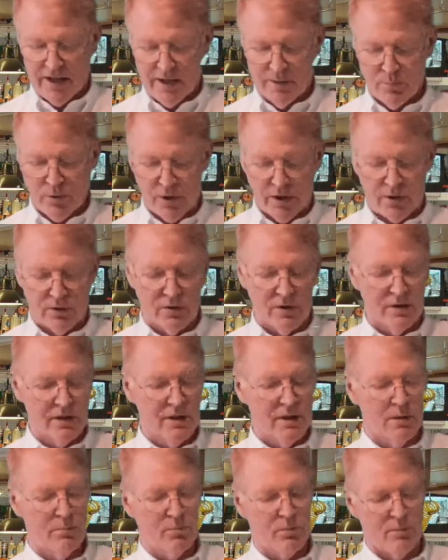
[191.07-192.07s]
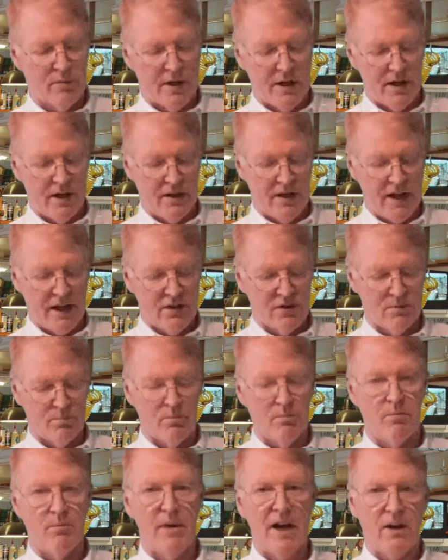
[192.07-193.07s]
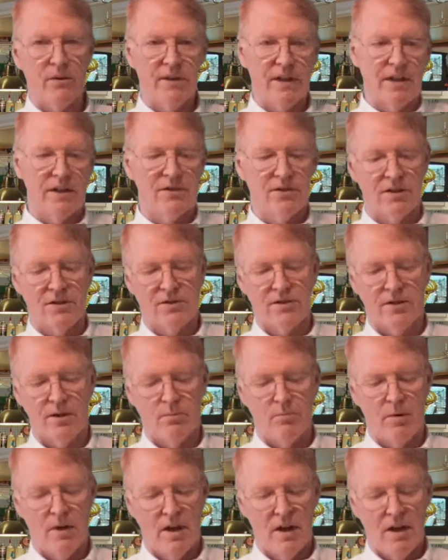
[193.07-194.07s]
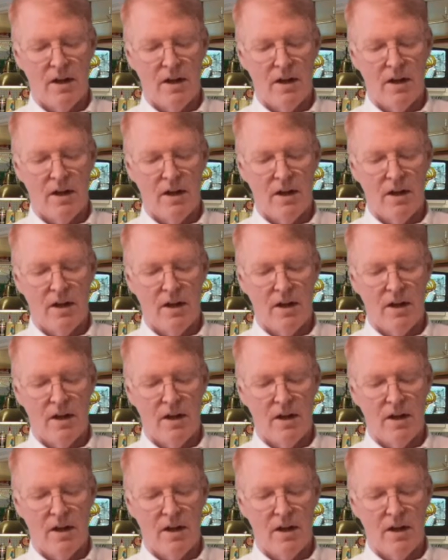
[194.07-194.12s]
Pretty cool little nice mounting system.